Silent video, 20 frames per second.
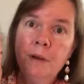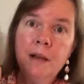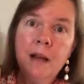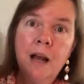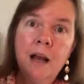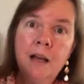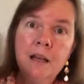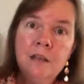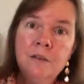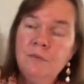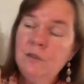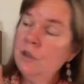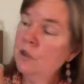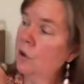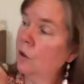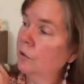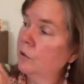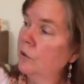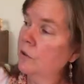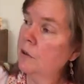But if
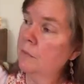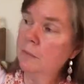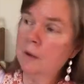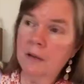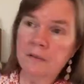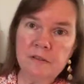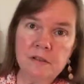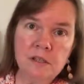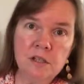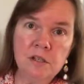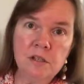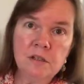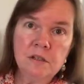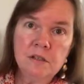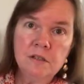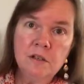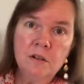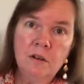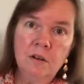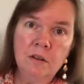you don't know the puff
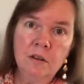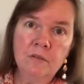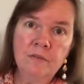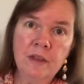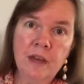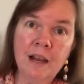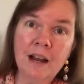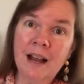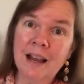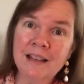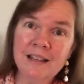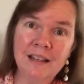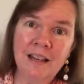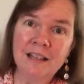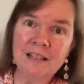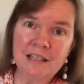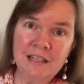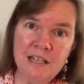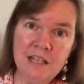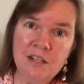stitches and all of that,
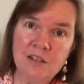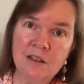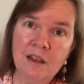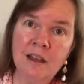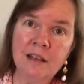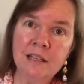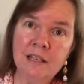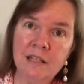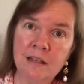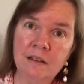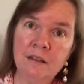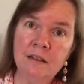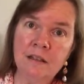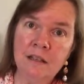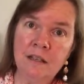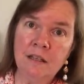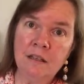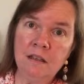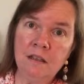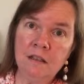I teach that
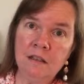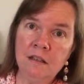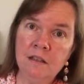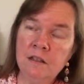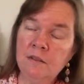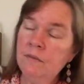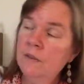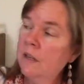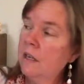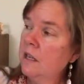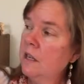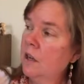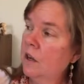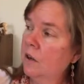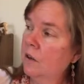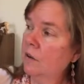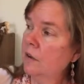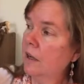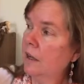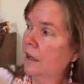in the
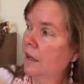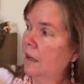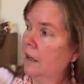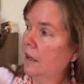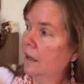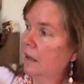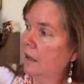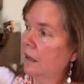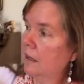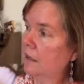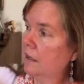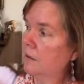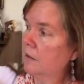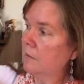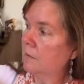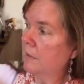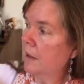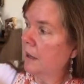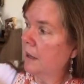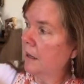video.
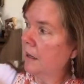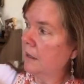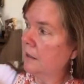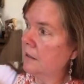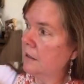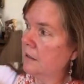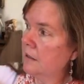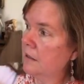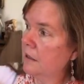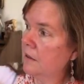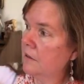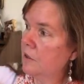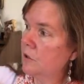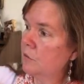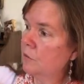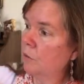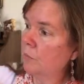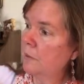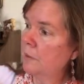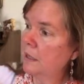And
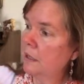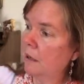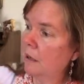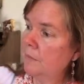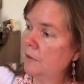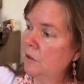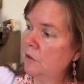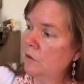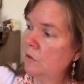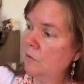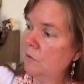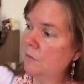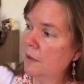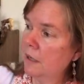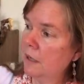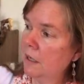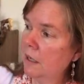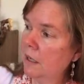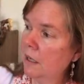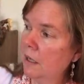this will be coming to
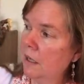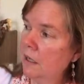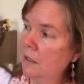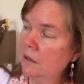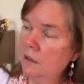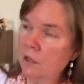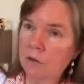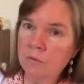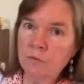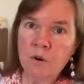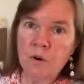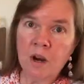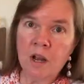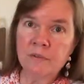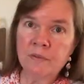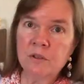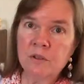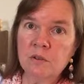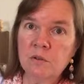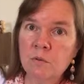my
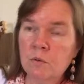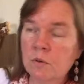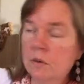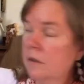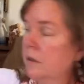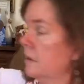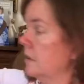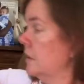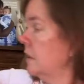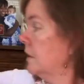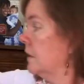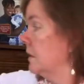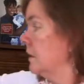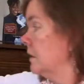Lovecraft store